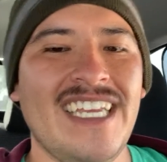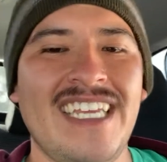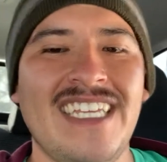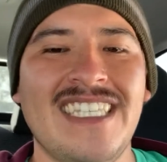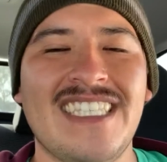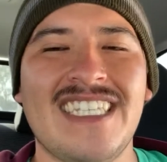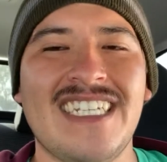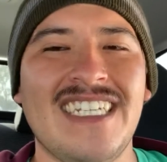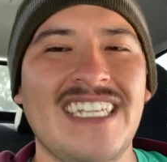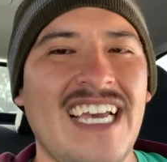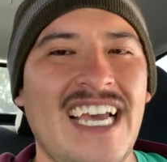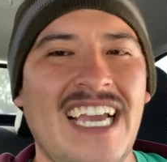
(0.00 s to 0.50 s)

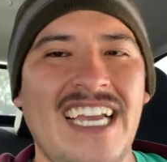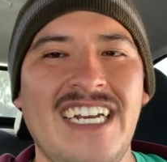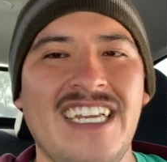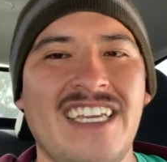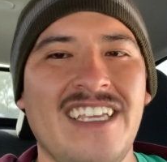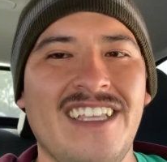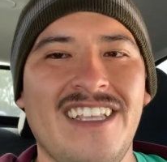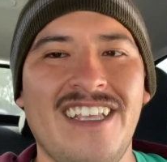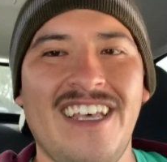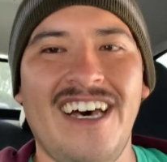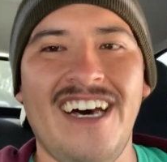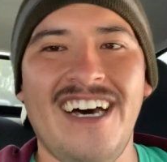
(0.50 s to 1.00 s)
It's nine
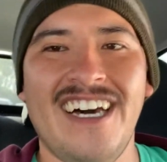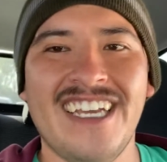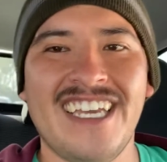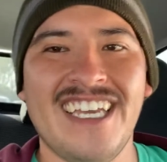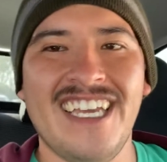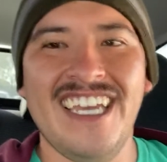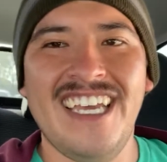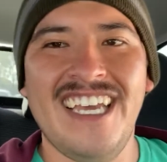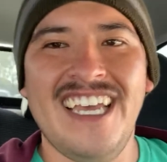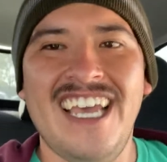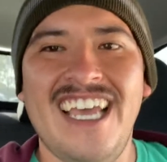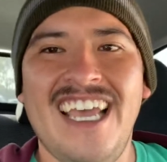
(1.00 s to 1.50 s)
o'clock,
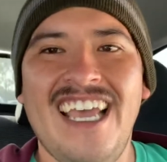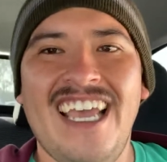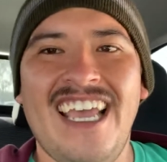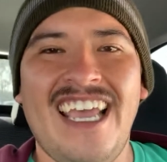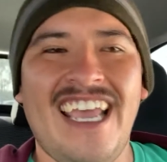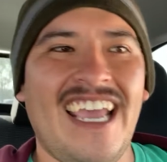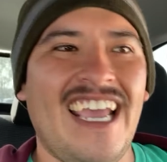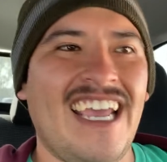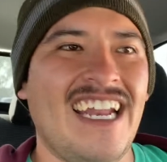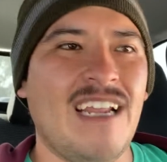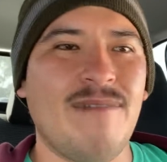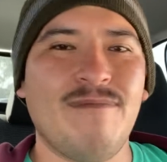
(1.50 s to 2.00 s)

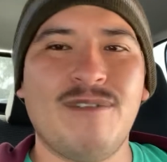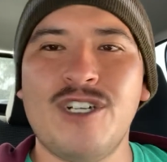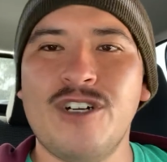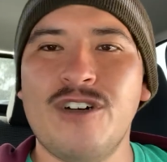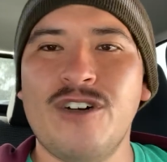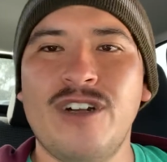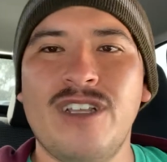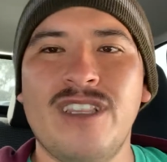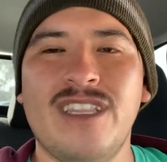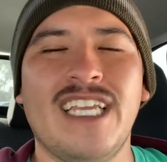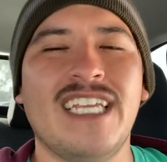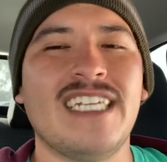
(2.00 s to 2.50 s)
and I'm
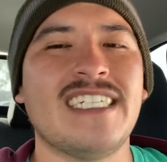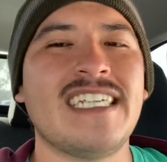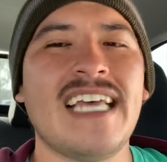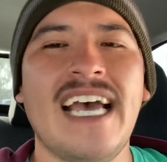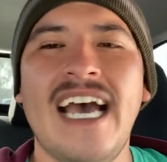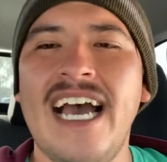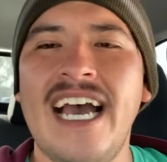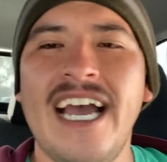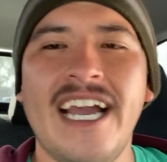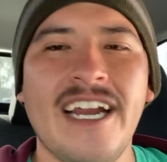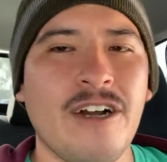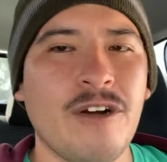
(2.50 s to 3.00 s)
sure the
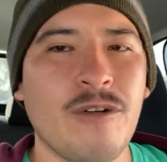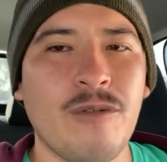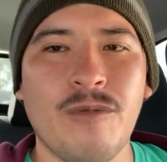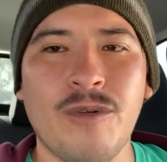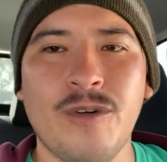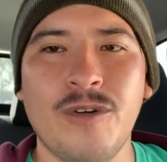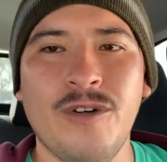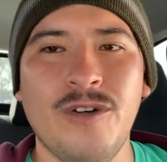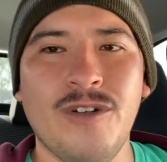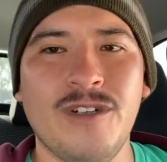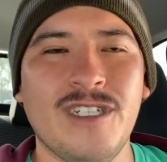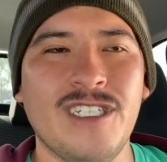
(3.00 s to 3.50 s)
entire
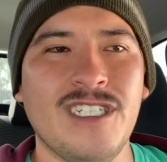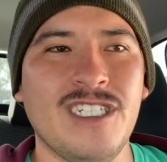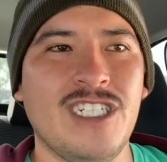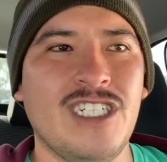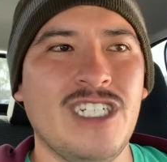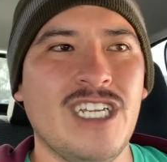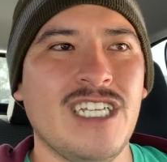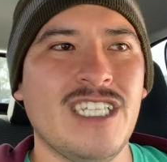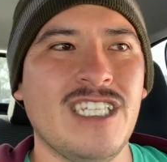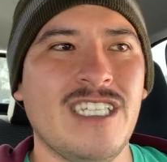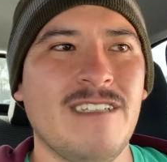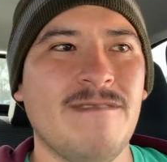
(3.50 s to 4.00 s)
world is
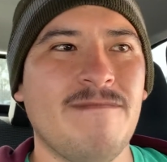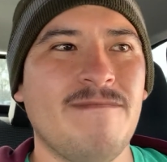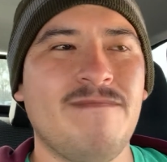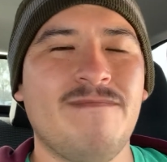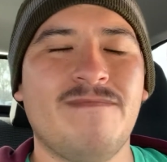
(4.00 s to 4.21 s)
just